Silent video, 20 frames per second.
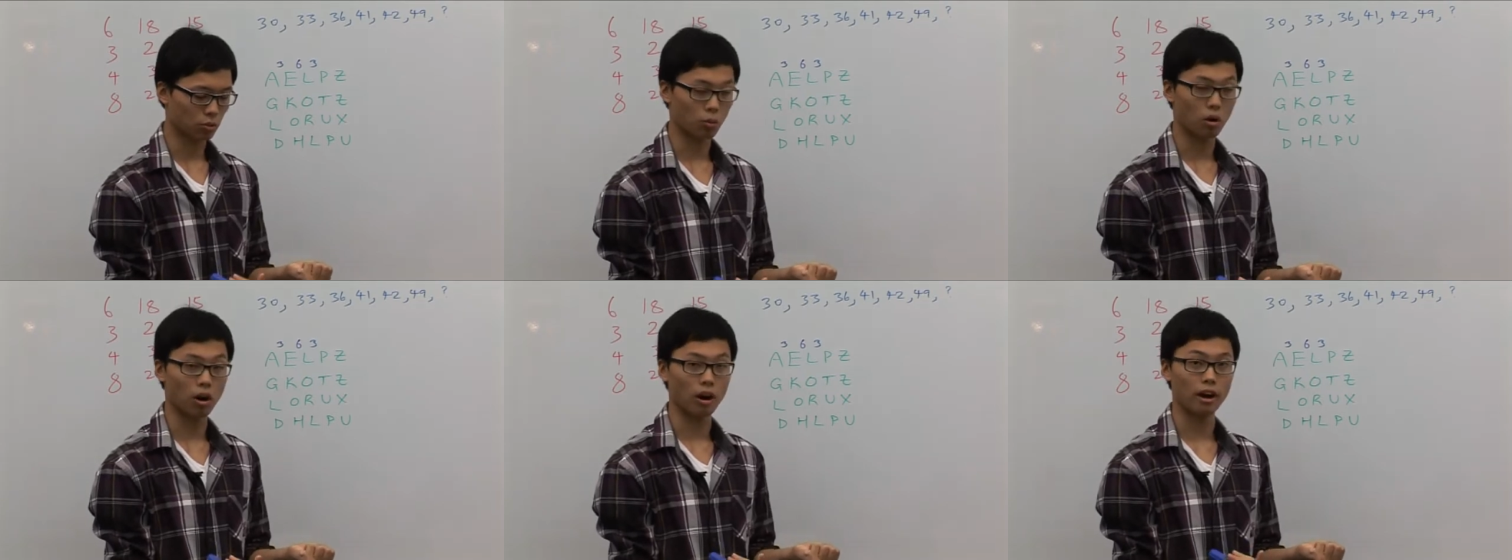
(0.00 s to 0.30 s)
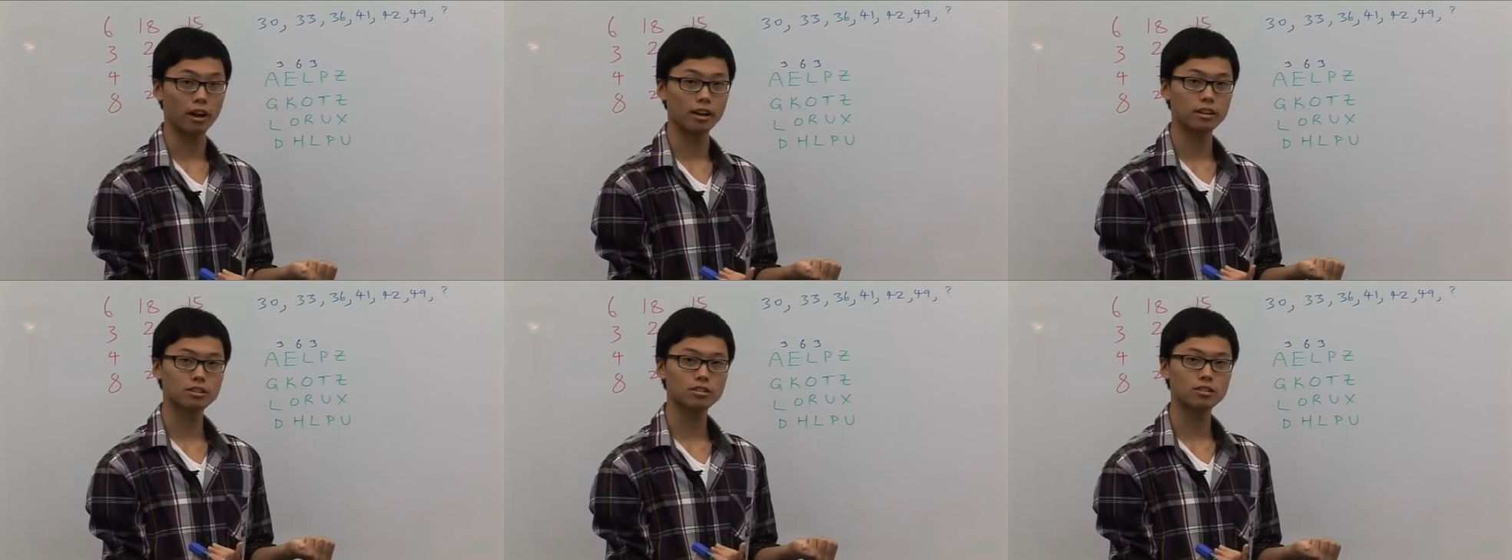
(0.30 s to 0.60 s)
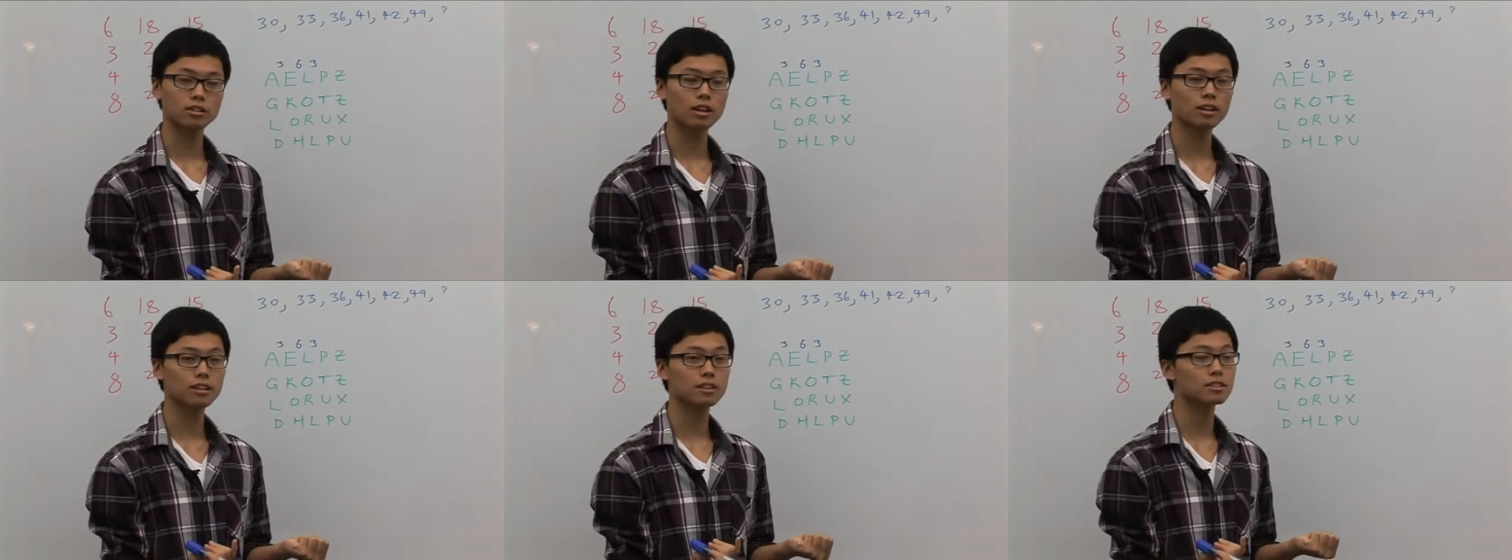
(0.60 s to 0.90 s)
Y.
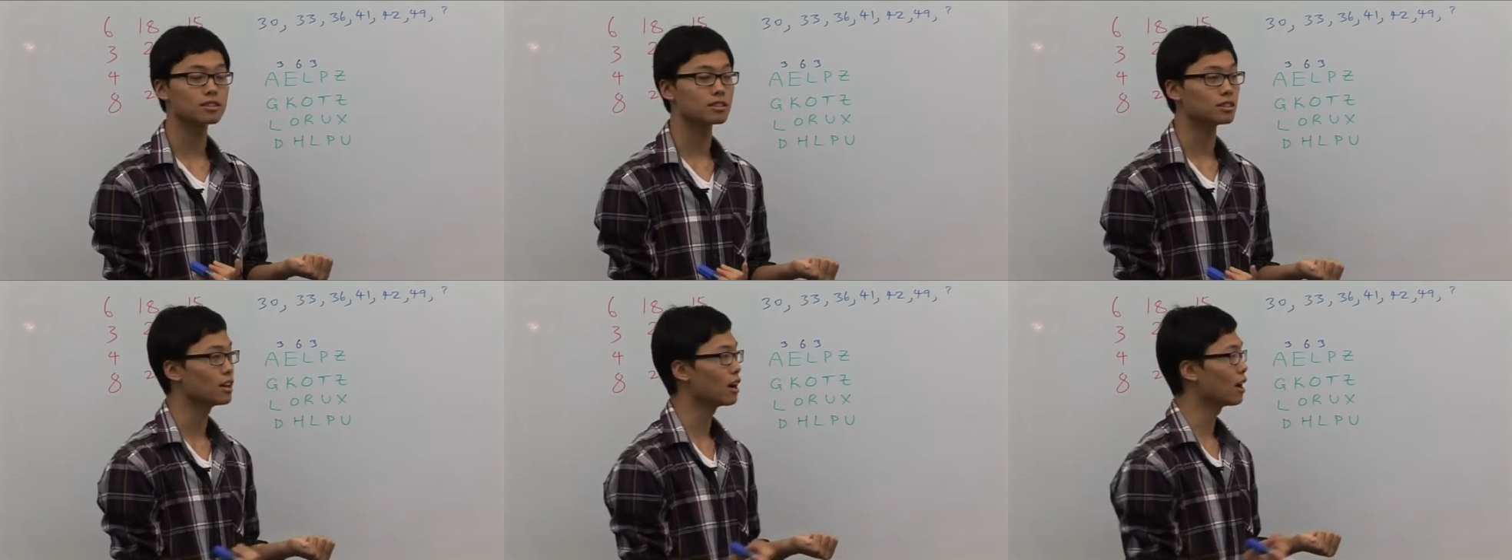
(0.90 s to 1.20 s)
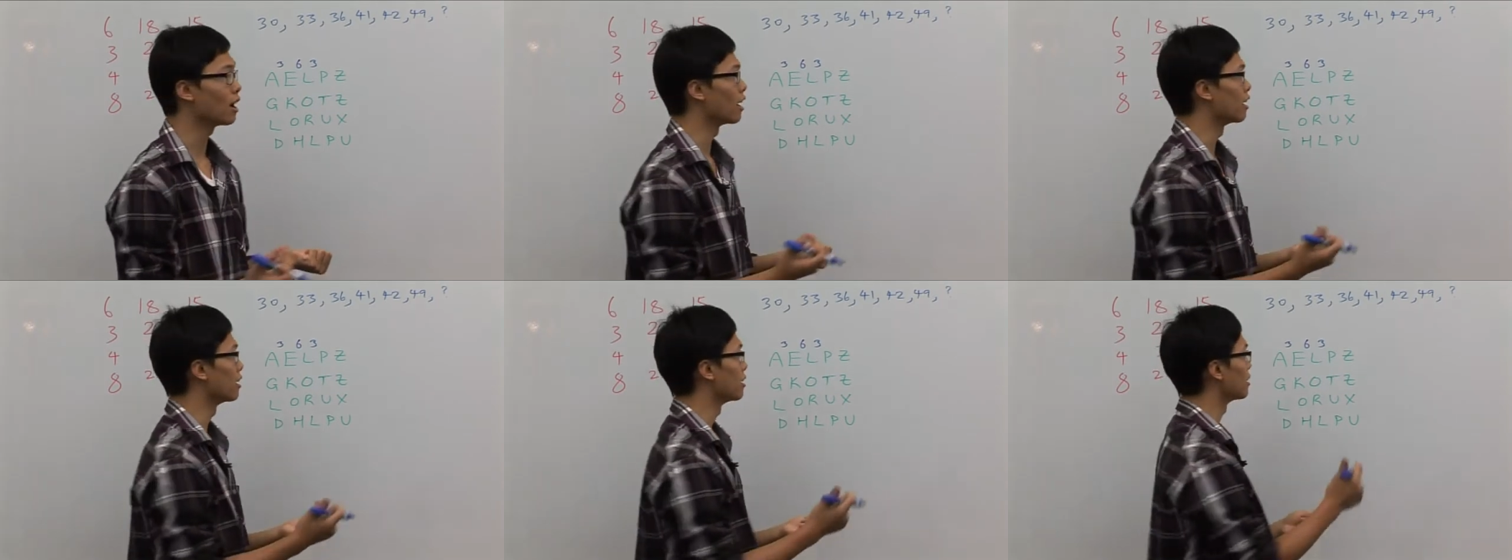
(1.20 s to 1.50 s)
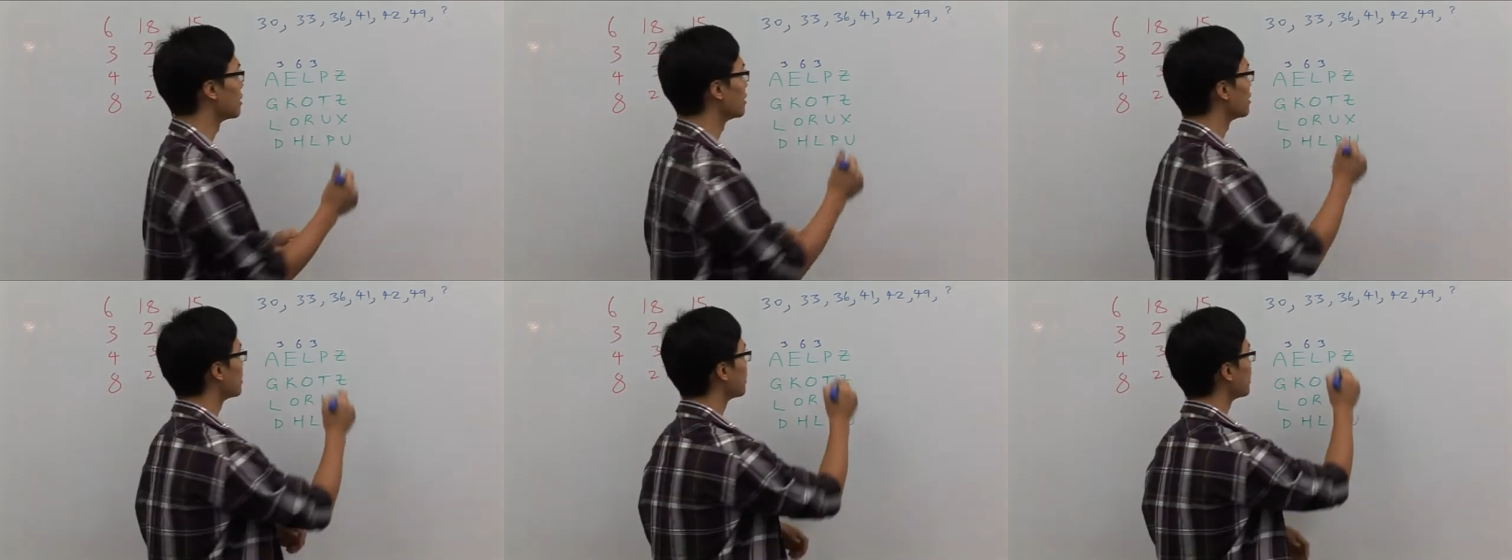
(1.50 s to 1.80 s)
So that is 9.